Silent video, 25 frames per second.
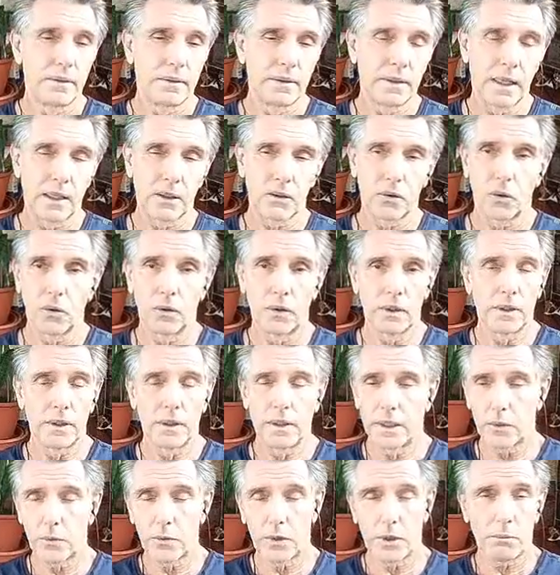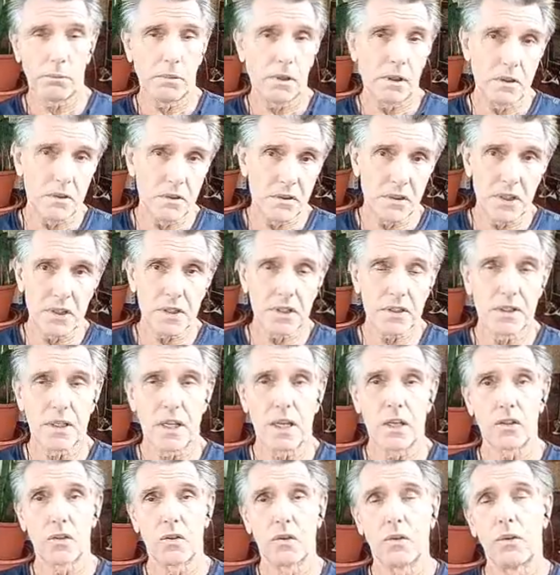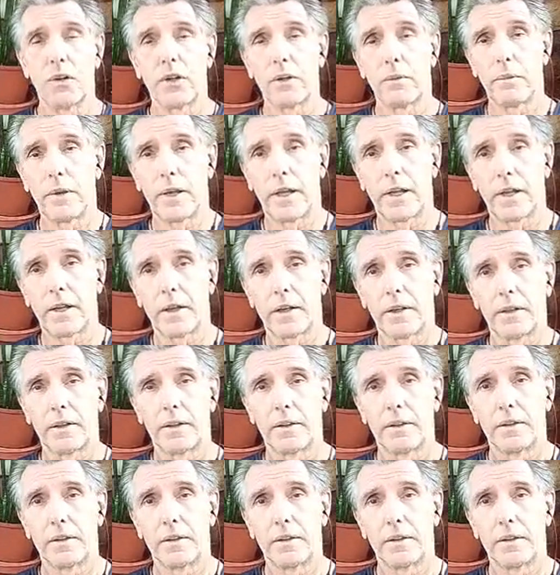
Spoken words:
Not only liquid, but cyst starts growing back.